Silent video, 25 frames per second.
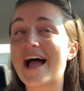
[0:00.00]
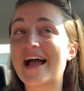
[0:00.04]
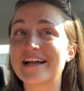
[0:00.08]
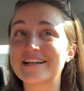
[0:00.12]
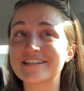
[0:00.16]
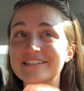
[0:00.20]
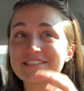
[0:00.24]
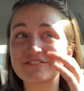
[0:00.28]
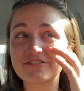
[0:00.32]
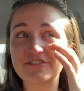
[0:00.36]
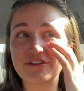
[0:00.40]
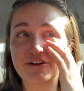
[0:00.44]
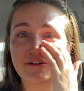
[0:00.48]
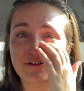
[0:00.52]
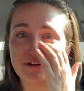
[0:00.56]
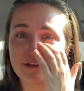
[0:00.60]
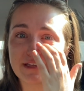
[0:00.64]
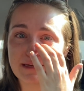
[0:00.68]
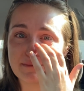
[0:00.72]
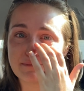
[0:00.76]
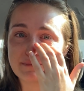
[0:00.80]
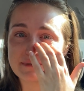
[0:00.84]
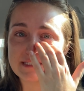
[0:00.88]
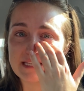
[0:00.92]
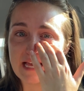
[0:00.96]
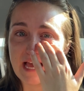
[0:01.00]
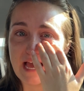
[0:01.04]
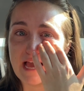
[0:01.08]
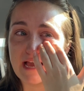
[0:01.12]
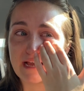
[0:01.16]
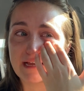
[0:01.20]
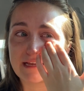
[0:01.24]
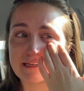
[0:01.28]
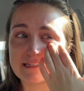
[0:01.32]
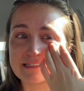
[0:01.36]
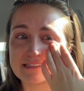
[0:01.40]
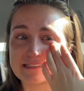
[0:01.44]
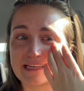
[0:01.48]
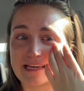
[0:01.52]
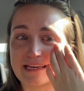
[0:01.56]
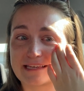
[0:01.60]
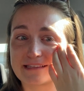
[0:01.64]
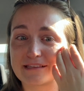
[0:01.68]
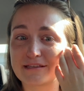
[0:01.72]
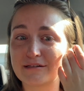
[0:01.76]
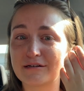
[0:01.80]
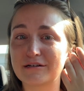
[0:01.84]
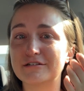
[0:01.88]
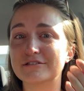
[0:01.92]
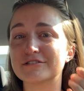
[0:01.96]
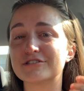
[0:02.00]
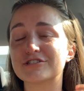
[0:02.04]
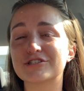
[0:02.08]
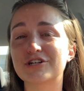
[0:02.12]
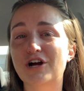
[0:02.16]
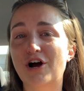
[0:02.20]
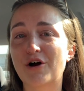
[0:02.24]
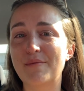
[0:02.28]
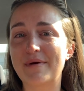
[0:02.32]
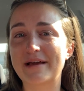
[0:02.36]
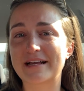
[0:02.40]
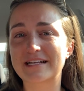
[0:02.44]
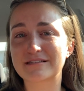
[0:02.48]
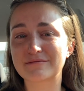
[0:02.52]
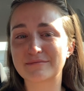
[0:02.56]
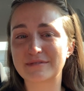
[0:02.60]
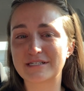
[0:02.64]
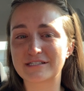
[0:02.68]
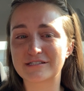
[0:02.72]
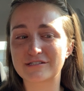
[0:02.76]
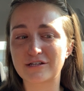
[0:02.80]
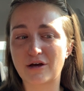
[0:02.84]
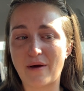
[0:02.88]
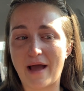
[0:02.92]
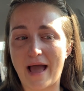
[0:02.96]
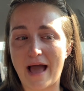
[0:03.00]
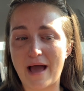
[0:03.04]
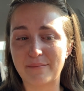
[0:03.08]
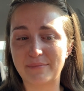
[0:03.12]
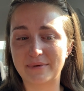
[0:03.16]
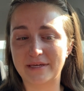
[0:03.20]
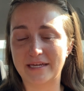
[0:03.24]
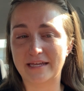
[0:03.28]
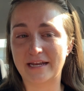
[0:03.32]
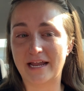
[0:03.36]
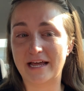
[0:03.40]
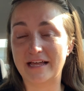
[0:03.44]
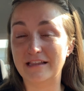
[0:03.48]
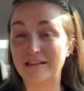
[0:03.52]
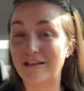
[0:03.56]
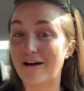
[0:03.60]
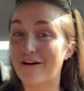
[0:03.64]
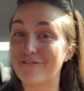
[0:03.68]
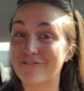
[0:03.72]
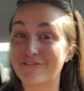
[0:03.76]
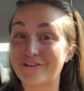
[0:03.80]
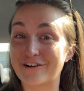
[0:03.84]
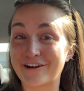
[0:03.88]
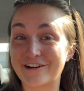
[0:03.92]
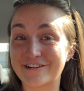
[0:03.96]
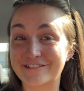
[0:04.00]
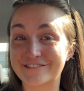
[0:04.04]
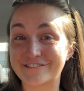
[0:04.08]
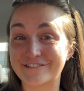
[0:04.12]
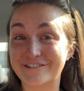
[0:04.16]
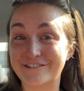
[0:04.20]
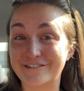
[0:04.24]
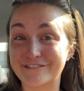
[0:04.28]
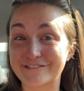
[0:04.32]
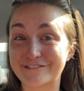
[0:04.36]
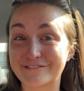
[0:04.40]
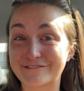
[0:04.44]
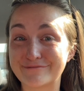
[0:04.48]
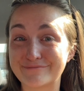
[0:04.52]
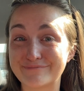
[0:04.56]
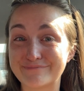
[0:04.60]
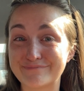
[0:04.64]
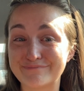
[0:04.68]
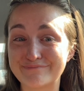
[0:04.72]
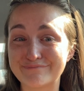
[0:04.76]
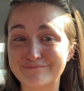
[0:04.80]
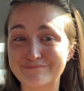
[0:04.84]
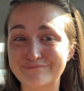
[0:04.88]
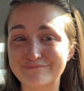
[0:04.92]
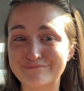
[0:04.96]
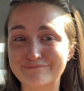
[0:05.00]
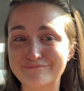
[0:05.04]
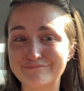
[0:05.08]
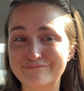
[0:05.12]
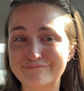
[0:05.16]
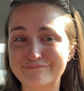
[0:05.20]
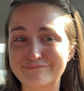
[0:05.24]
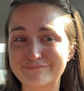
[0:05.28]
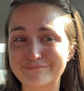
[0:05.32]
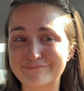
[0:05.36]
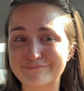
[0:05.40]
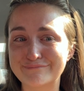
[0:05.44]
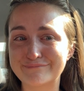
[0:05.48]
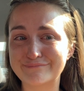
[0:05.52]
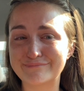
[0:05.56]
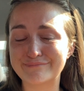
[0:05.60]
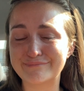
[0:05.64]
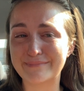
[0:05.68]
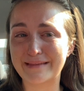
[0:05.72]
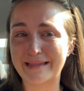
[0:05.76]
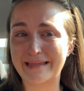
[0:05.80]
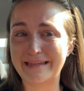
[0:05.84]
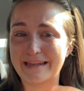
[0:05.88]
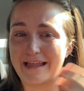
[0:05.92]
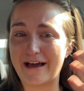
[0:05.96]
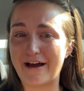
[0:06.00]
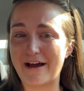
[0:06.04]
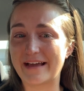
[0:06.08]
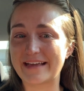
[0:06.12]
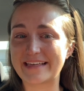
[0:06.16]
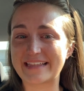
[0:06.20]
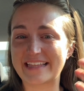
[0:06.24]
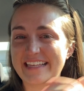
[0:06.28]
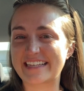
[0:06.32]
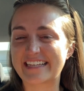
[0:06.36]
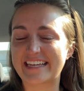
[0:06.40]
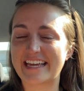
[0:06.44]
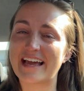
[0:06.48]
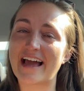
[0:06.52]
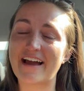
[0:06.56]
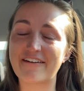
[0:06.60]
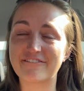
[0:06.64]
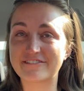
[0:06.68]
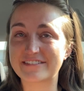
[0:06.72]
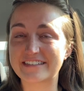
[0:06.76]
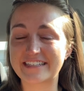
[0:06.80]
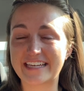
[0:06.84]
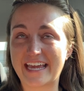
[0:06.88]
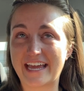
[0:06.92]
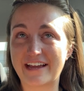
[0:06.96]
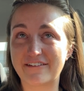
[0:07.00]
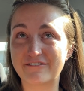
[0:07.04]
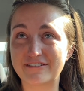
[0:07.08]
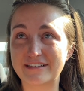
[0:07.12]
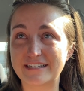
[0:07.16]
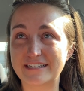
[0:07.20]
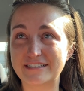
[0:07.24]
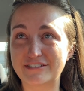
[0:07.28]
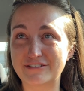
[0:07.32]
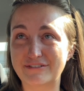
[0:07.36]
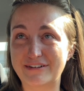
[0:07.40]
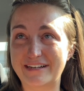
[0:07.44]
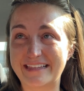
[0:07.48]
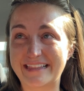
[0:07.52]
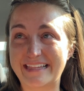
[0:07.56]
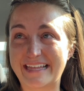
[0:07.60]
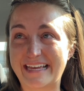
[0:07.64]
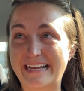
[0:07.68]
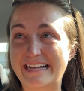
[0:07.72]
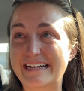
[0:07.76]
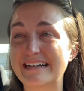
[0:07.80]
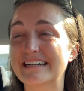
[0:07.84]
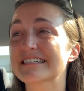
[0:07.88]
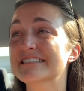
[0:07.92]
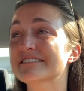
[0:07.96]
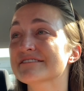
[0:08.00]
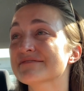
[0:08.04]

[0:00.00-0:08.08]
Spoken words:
just feel really upset because like the show makes me so happy and I love rehearsals, and now I like can't really do anything.